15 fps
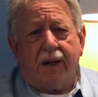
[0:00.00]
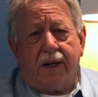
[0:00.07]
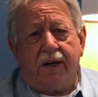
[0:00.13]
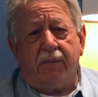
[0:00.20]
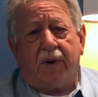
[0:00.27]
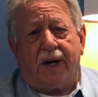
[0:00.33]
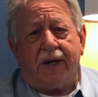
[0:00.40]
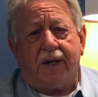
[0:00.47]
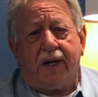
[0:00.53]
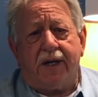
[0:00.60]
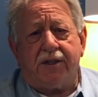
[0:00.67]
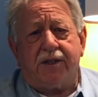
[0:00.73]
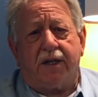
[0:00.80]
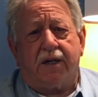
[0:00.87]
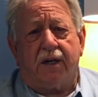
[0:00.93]
And in my
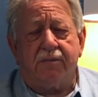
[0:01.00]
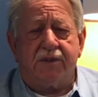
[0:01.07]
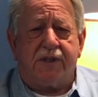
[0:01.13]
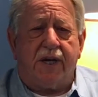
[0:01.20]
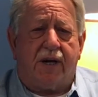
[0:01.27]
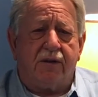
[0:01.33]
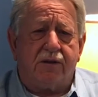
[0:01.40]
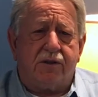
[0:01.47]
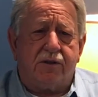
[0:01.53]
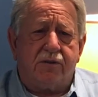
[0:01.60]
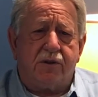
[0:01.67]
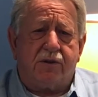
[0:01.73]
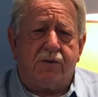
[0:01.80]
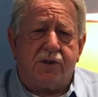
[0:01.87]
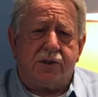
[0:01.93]
case, it comes down
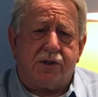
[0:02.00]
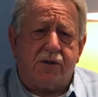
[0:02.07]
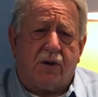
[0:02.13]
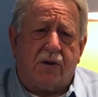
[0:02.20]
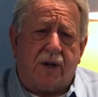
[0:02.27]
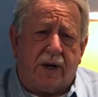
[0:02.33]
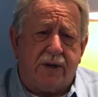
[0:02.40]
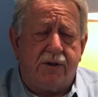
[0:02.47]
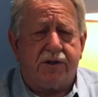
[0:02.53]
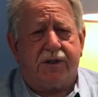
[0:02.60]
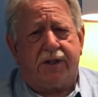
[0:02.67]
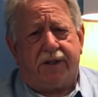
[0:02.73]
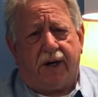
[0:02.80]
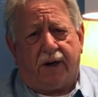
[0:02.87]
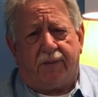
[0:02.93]
to a story I
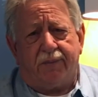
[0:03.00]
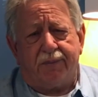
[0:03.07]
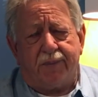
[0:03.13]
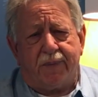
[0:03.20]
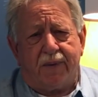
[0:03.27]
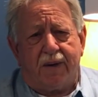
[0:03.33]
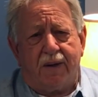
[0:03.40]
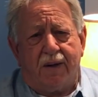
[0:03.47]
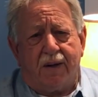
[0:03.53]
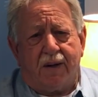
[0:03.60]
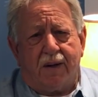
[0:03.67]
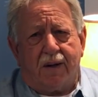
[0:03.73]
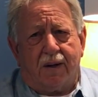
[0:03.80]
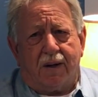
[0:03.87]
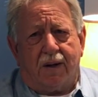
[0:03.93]
used to tell
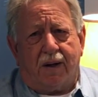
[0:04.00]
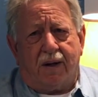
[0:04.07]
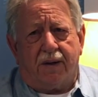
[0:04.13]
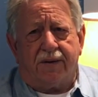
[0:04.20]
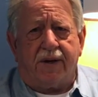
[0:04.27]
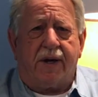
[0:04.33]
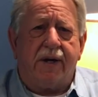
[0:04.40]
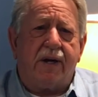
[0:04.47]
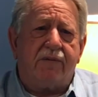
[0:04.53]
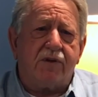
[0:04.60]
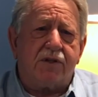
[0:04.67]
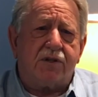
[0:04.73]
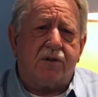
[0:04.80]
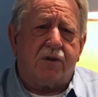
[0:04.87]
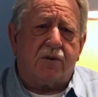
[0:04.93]
that I
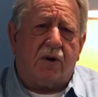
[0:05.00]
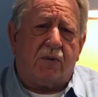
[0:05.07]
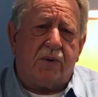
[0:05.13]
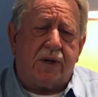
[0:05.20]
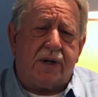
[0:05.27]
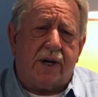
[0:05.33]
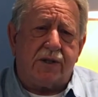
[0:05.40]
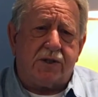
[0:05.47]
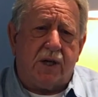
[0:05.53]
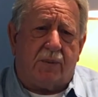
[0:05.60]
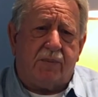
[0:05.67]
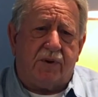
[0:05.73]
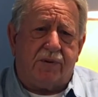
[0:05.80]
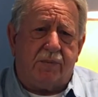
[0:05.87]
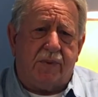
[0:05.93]
never thought would catch
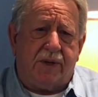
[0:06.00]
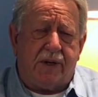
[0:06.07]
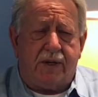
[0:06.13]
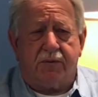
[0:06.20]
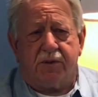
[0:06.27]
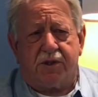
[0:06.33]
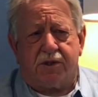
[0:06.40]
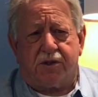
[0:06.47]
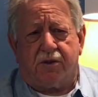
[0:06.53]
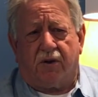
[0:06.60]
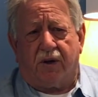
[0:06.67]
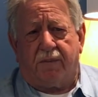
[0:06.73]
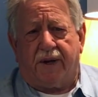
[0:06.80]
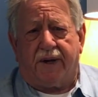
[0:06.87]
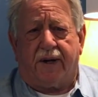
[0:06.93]
up with me. And it was a
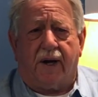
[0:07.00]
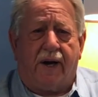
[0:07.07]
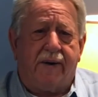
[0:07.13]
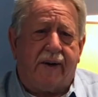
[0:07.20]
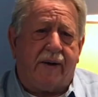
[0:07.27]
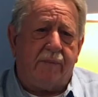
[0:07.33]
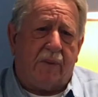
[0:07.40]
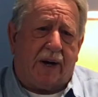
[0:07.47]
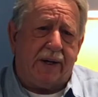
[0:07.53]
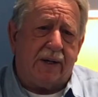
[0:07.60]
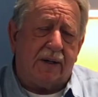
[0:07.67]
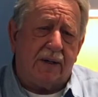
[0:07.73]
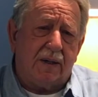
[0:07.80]
story about a guy named Mike.